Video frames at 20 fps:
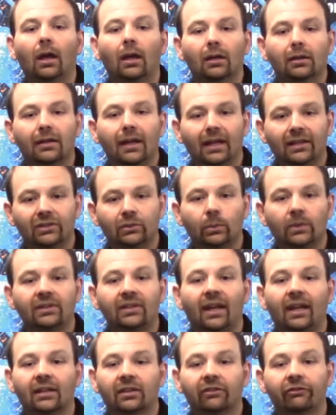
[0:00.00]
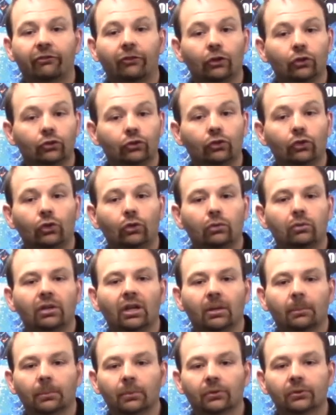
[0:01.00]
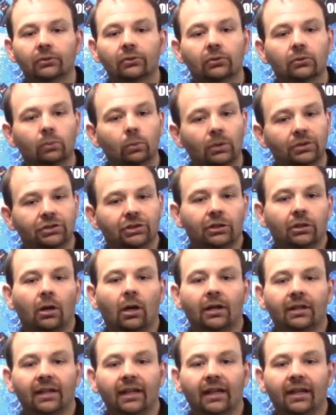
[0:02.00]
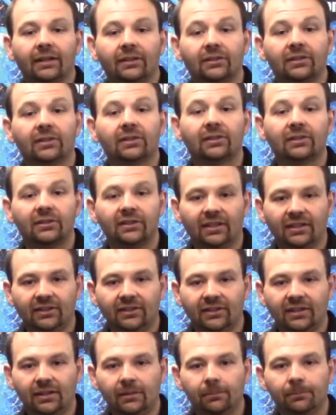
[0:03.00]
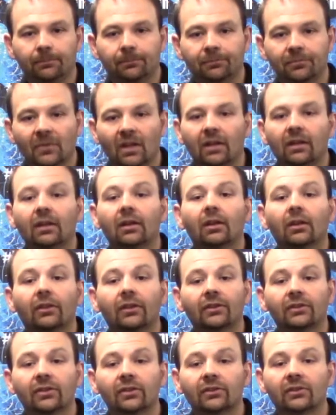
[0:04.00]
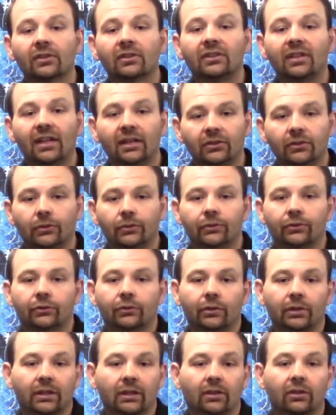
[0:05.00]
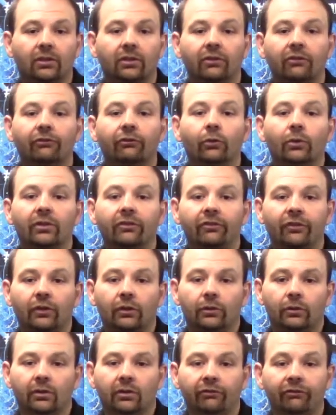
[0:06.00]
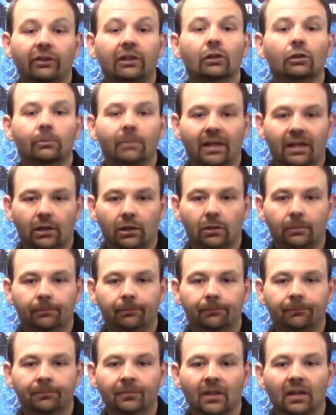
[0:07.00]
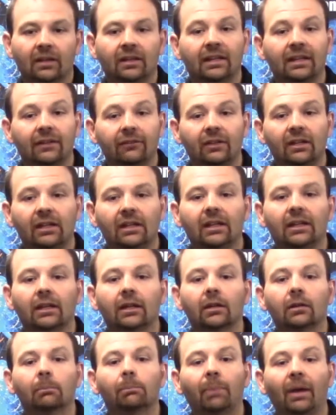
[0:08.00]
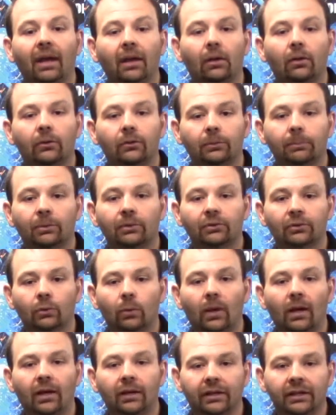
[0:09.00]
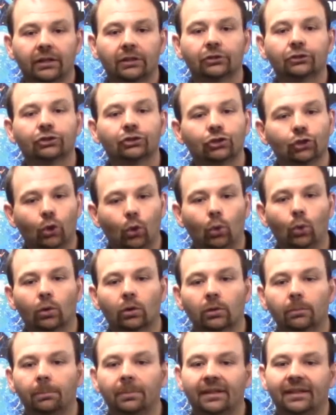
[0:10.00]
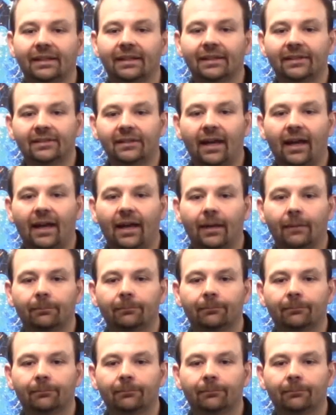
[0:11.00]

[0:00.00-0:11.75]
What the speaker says: Next, we take the first two numbers, which in our case is 60. This is the tensile strength for the filler metal, given in pounds per square inch, or PSI.